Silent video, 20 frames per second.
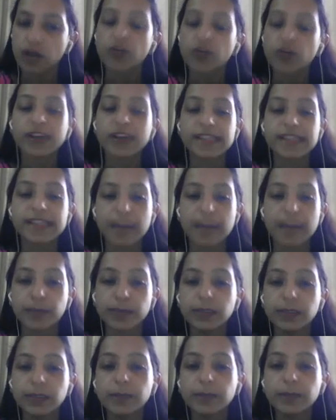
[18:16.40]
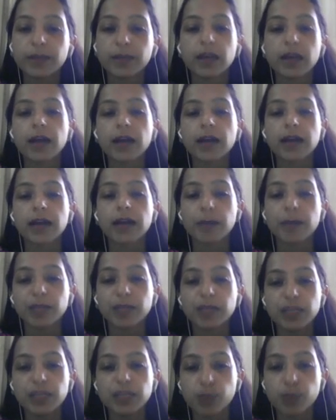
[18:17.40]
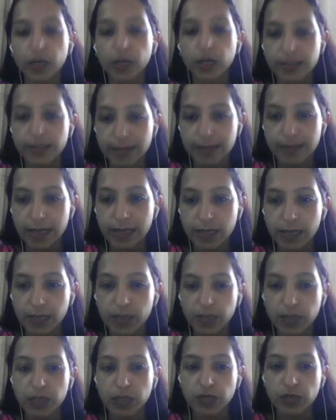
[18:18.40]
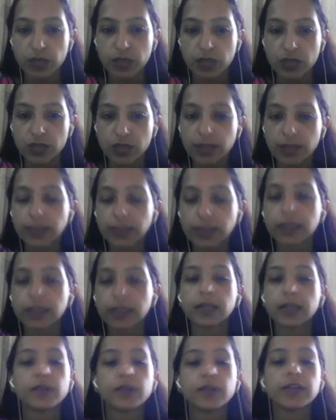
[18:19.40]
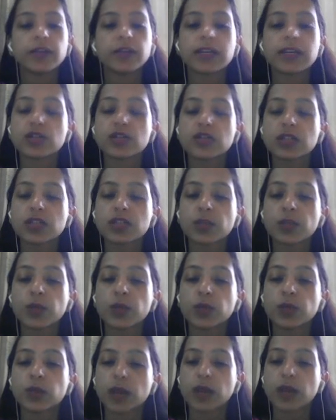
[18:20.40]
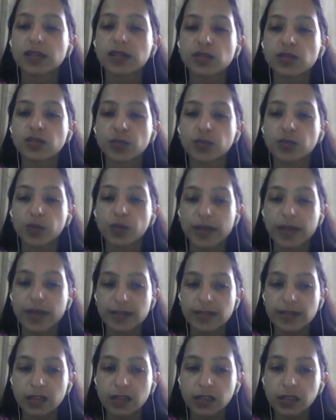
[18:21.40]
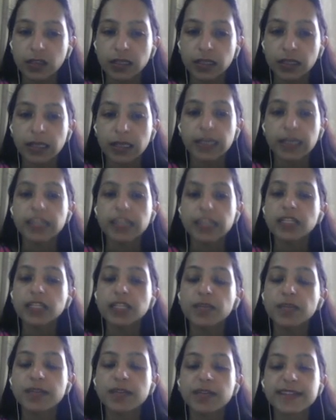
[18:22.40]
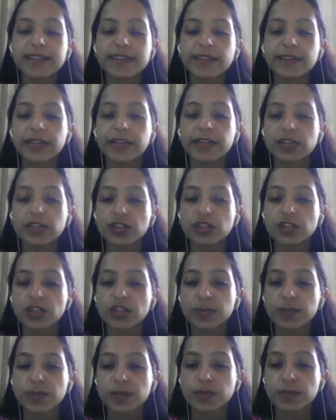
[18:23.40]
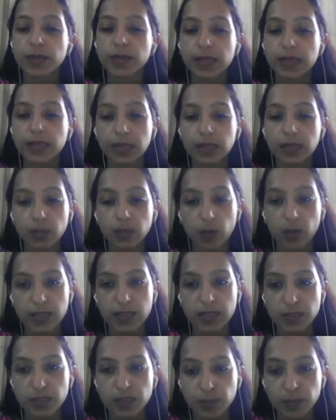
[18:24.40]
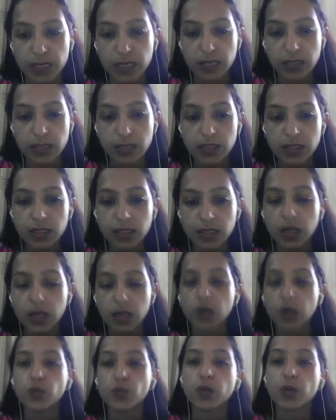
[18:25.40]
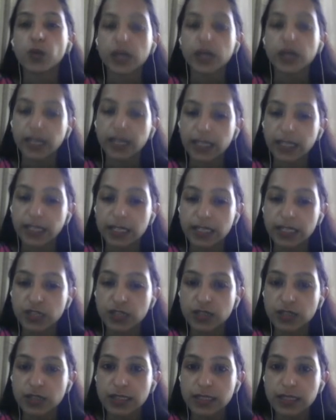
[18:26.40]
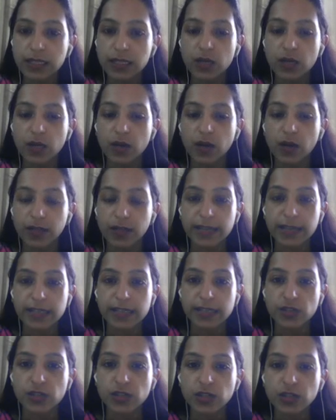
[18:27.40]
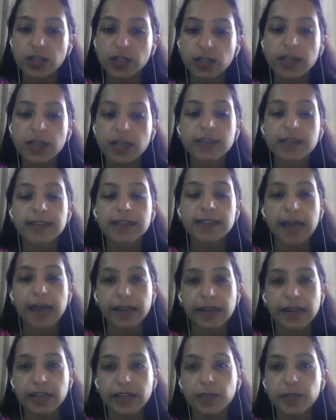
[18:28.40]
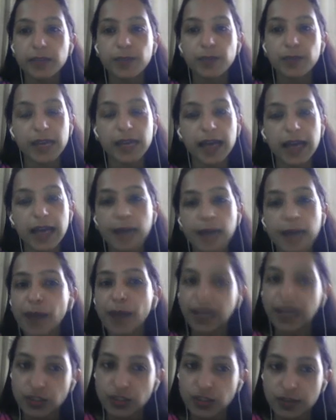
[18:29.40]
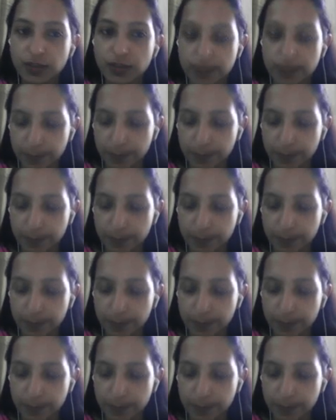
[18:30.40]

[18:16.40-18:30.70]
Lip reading: example, company policy and administration, relationship with one's supervisor, interpersonal relationships with one's peers, working conditions in the organization, salary, pay, and packages.